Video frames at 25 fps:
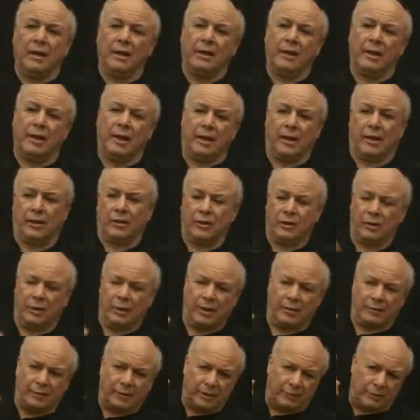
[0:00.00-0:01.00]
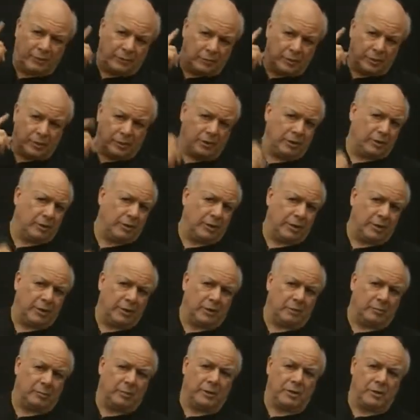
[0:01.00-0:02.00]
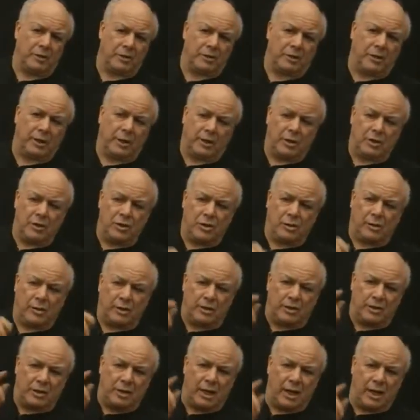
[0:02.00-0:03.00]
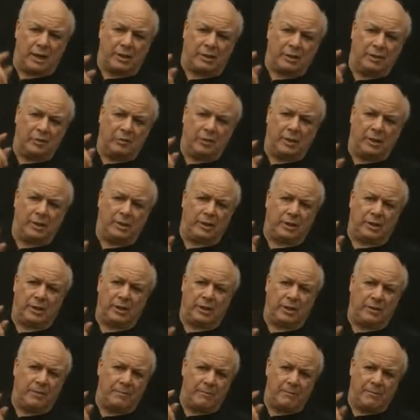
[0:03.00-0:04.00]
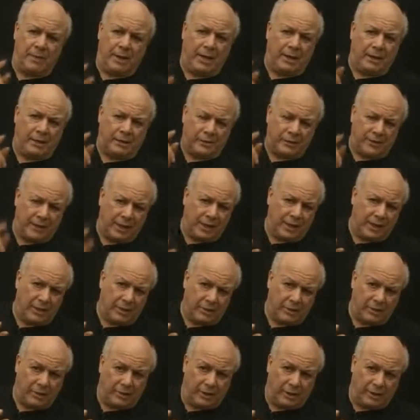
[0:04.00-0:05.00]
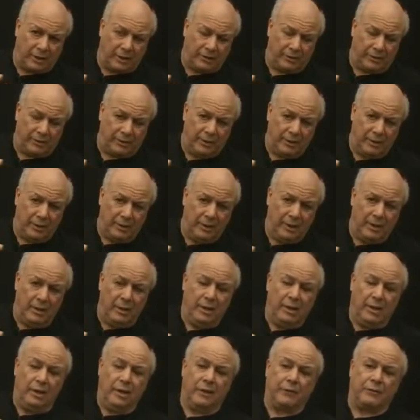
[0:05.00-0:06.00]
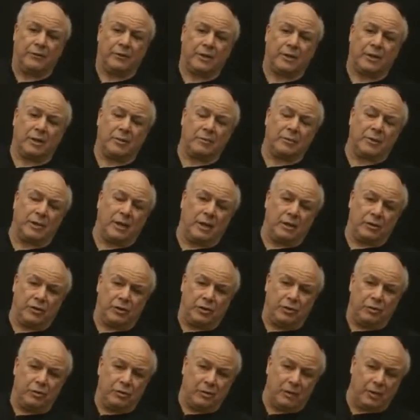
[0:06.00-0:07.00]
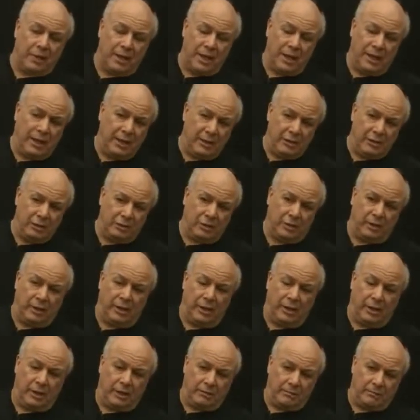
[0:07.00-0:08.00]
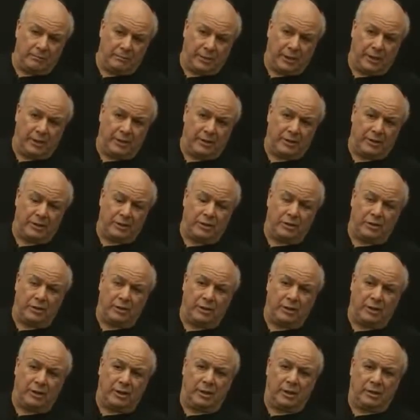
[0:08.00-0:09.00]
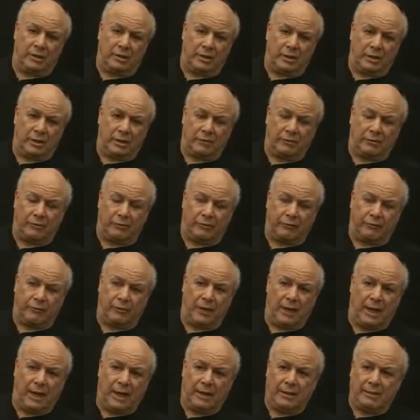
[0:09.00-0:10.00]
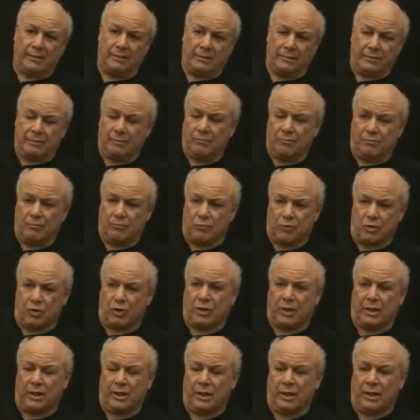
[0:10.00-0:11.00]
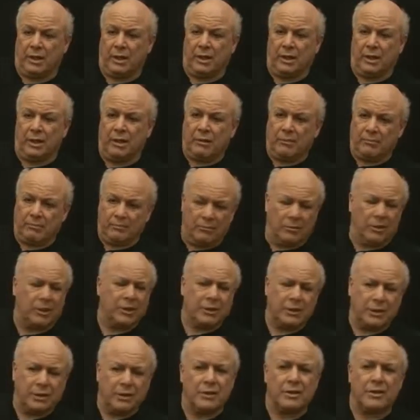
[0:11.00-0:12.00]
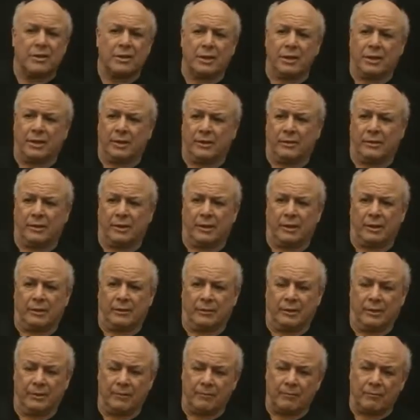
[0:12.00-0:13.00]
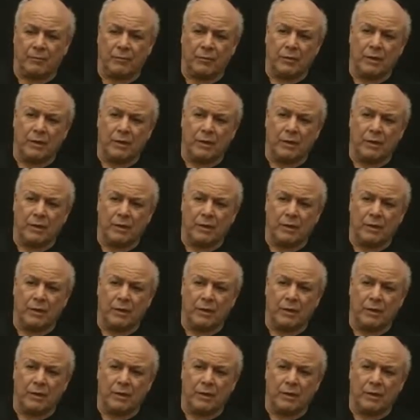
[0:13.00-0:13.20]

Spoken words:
Now, you have to have a real good ear, because you got to know exactly when to come back down on it. If you come down too late, you're going to get buzz, and you're going to get a kind of a flat, murky, mushy sound out of it.